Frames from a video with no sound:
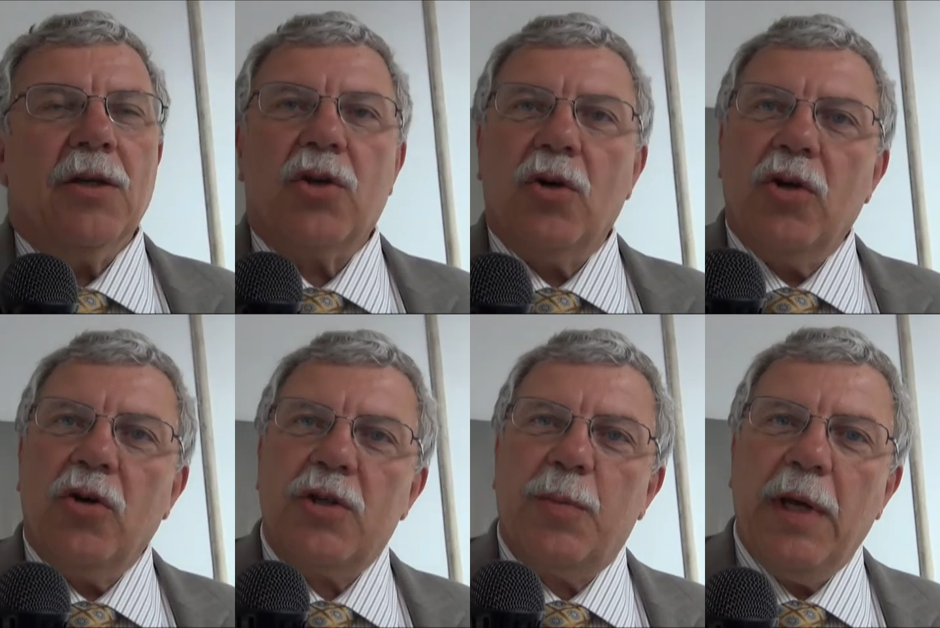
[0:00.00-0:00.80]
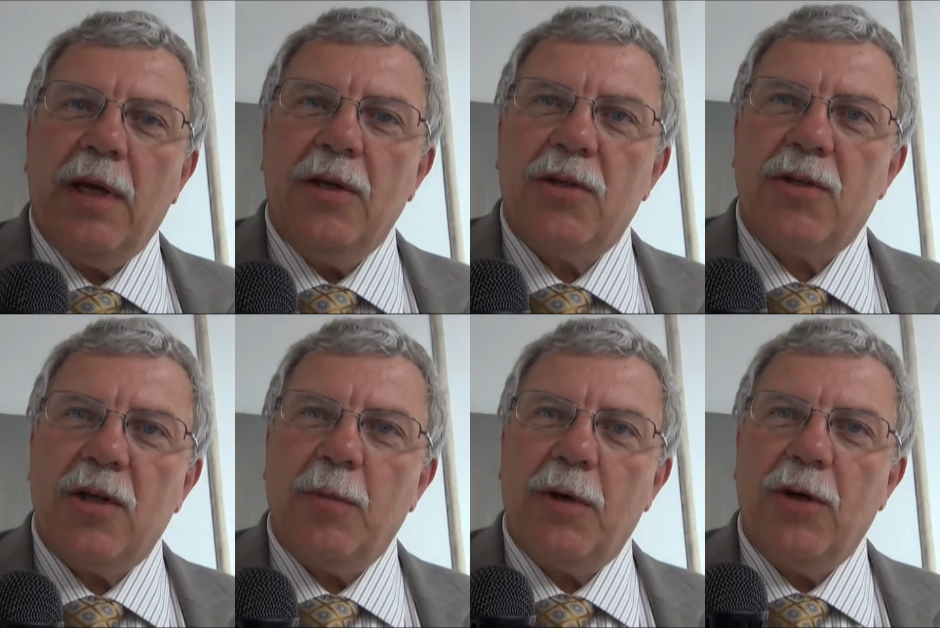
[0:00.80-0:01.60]
So you're speaking to
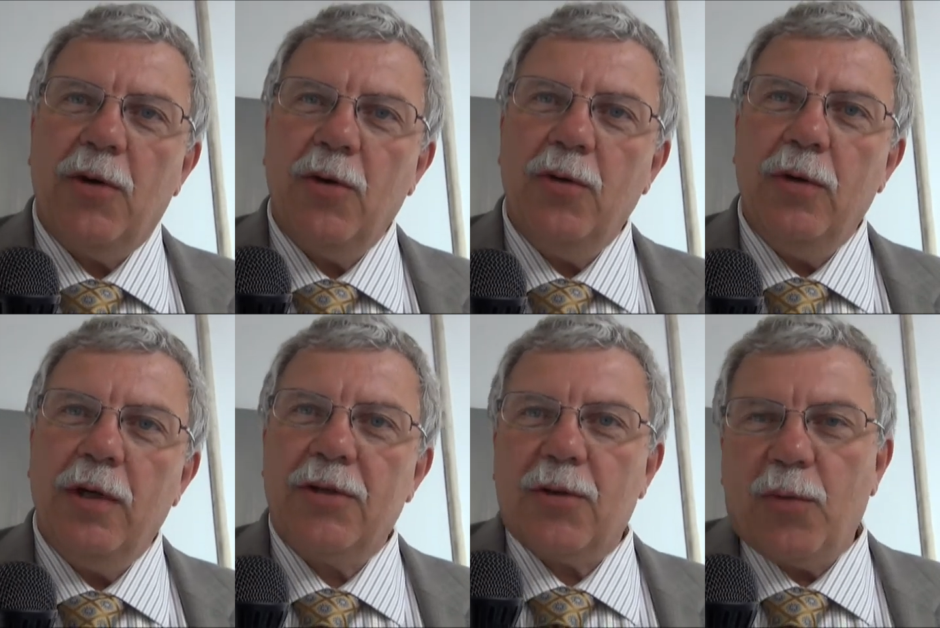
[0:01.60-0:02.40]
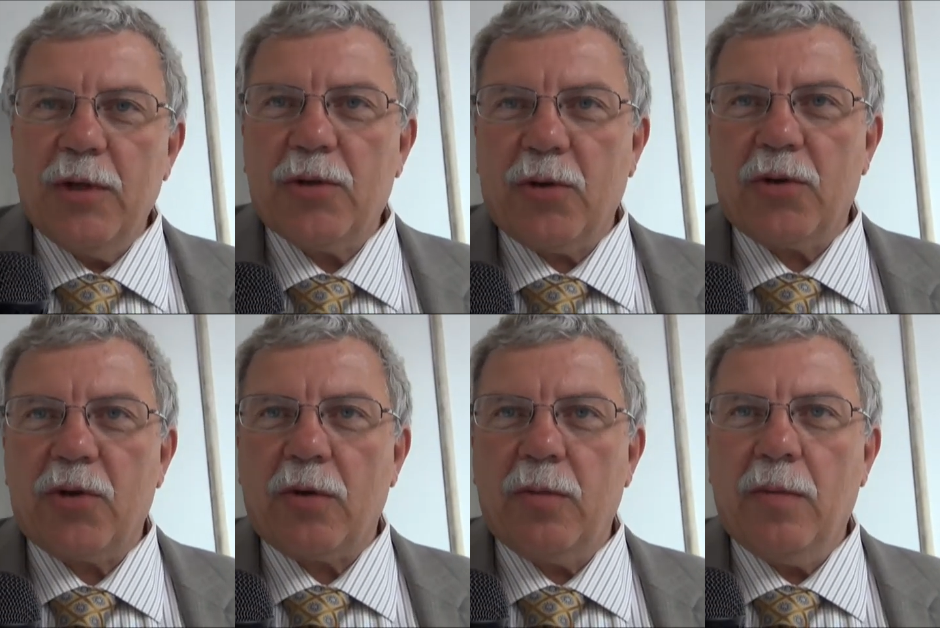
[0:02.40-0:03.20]
somebody who is a
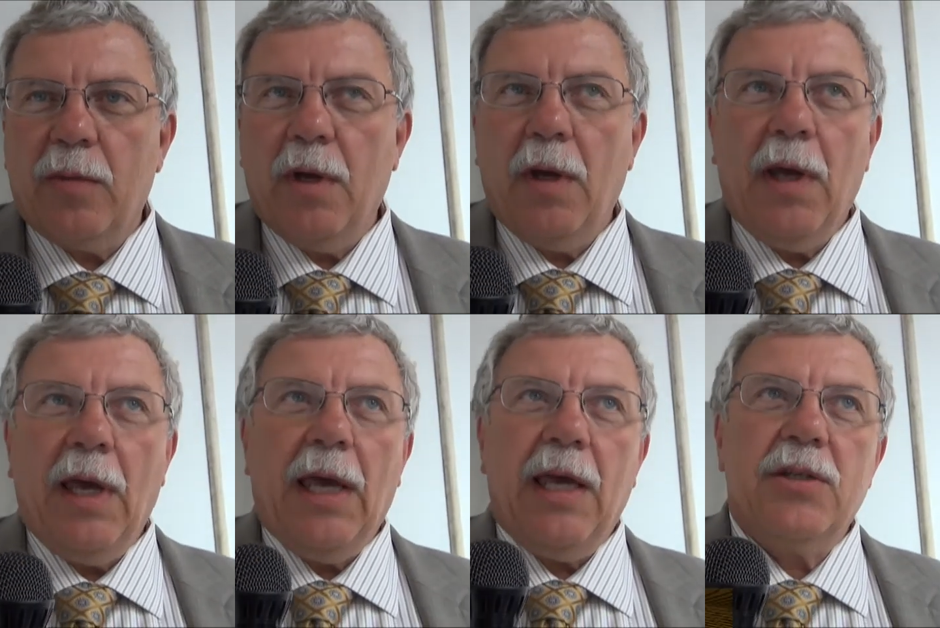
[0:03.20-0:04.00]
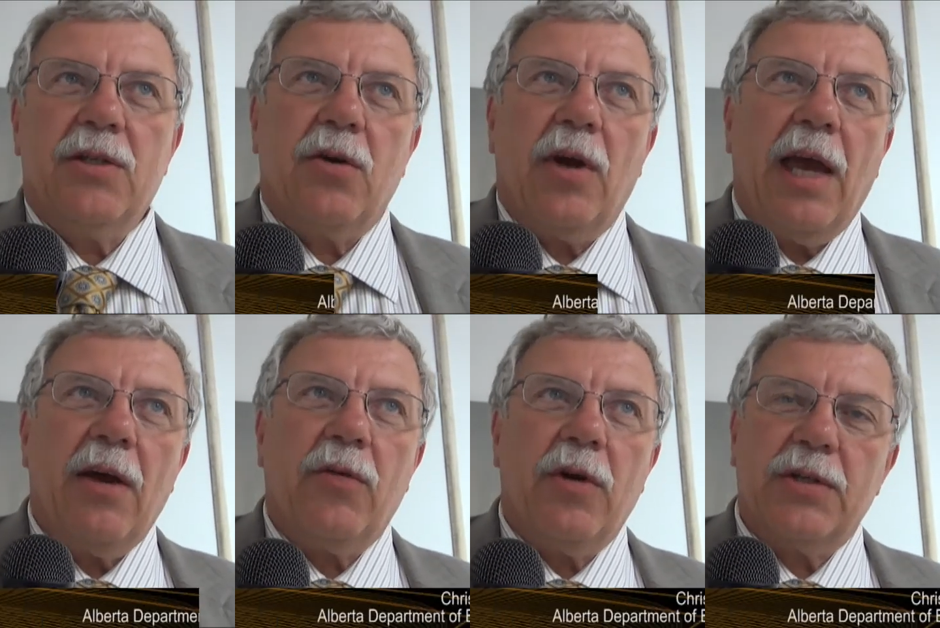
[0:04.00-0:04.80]
researcher. Is there
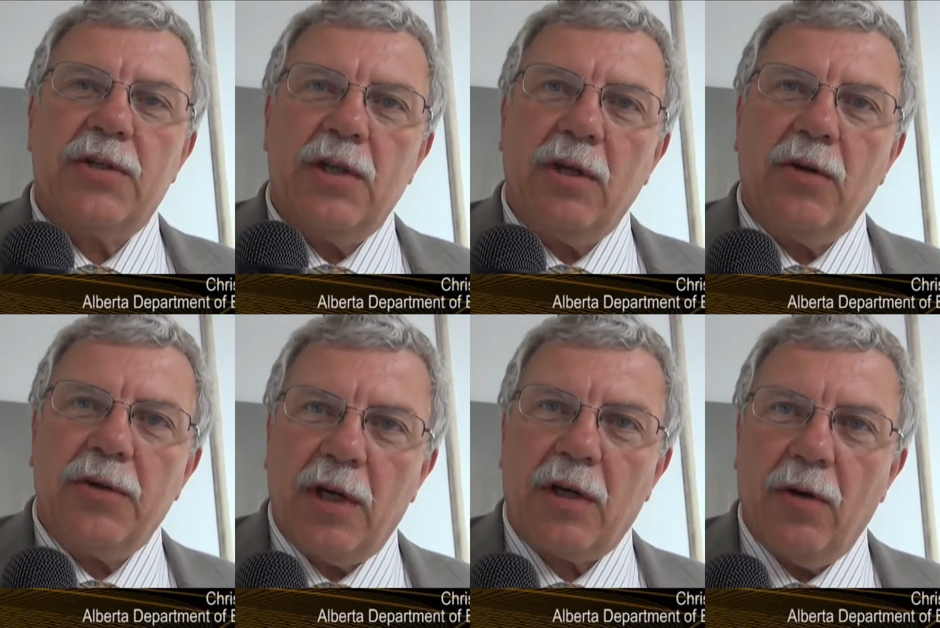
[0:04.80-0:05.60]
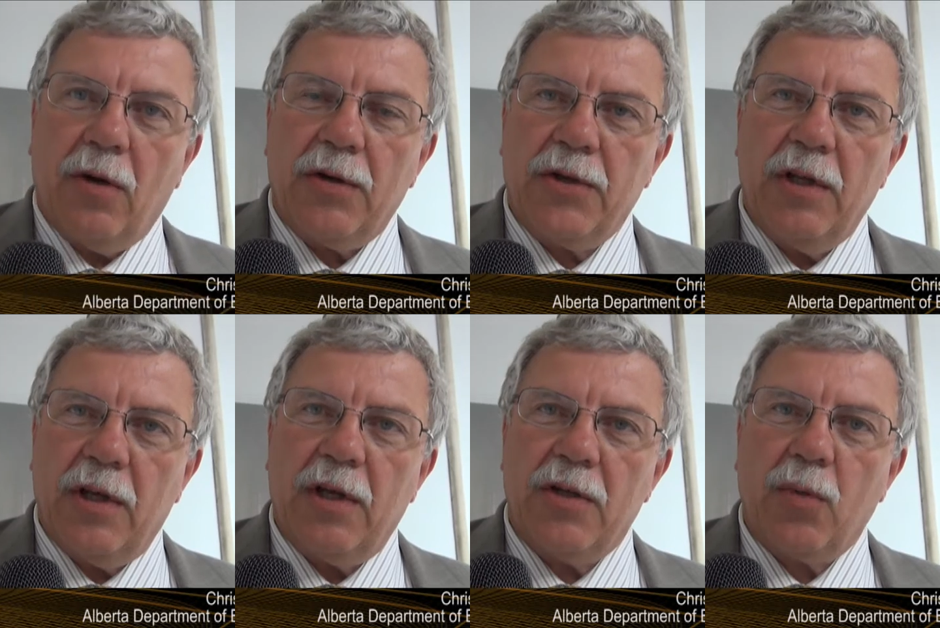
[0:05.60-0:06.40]
ever a single technology
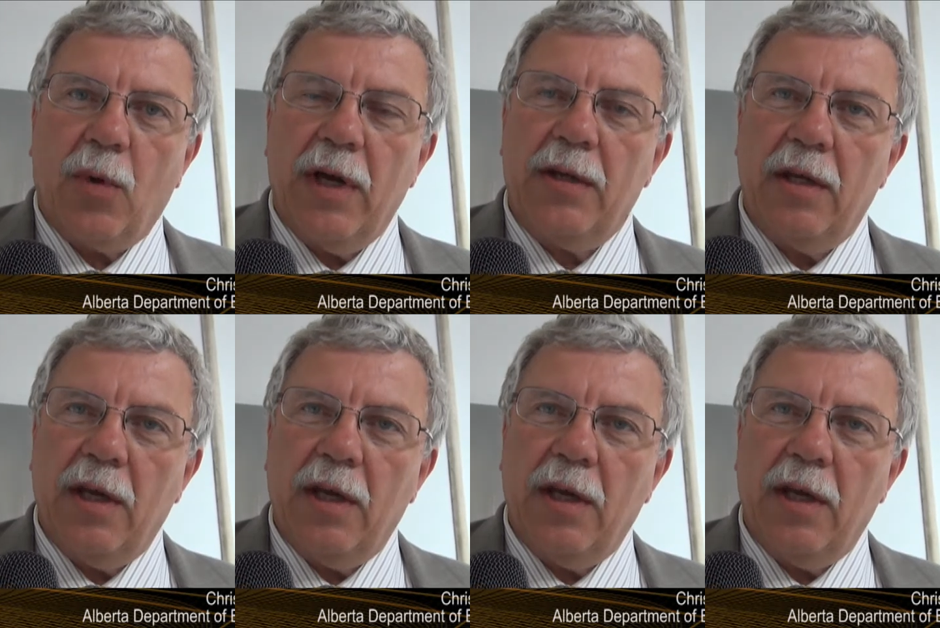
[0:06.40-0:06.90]
that is right?